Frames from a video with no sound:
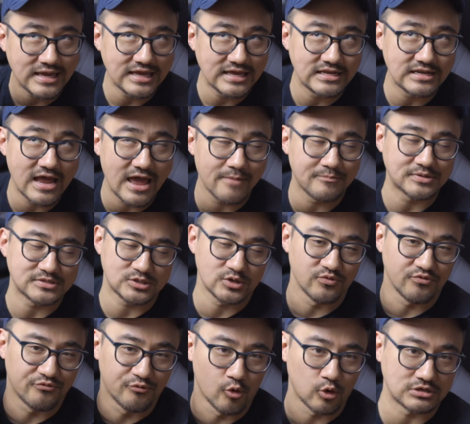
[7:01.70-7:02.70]
in
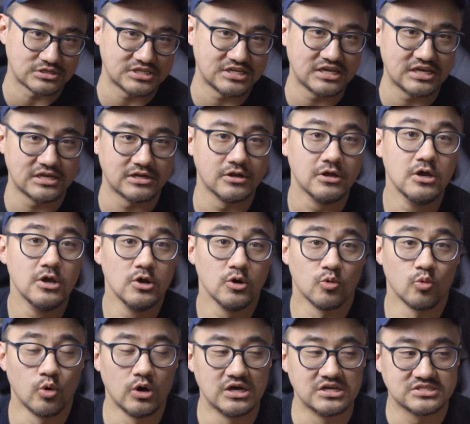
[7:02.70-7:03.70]
episode 14
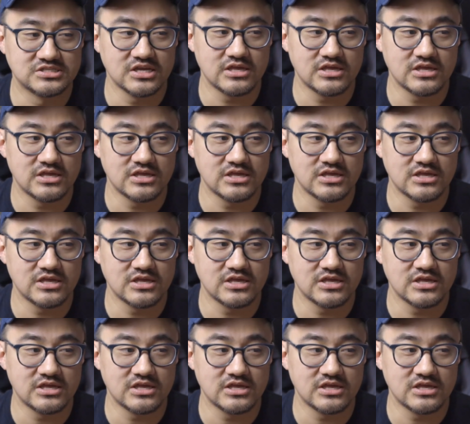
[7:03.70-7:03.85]
was